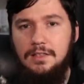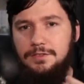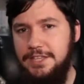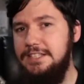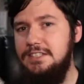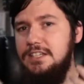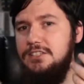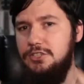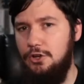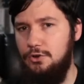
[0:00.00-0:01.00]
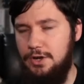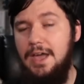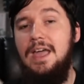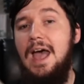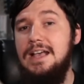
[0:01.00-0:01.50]
This is known
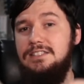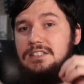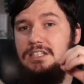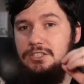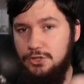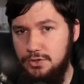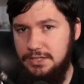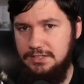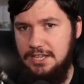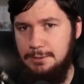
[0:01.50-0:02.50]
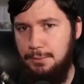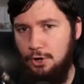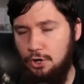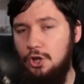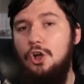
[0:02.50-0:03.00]
as the Unix
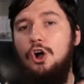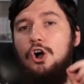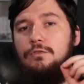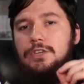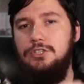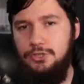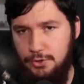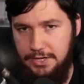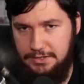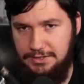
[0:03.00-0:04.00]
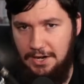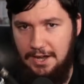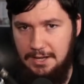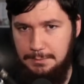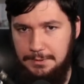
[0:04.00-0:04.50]
epoch of Unix
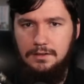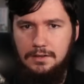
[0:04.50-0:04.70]
time.